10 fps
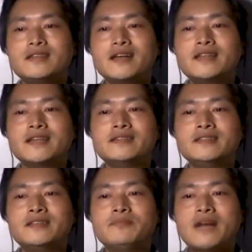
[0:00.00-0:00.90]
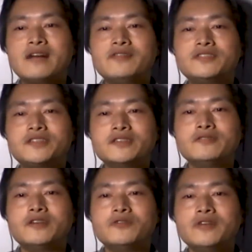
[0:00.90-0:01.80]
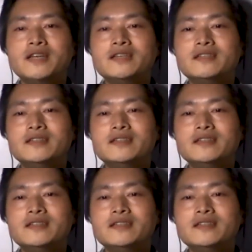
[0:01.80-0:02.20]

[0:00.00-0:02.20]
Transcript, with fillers: in in the month of January,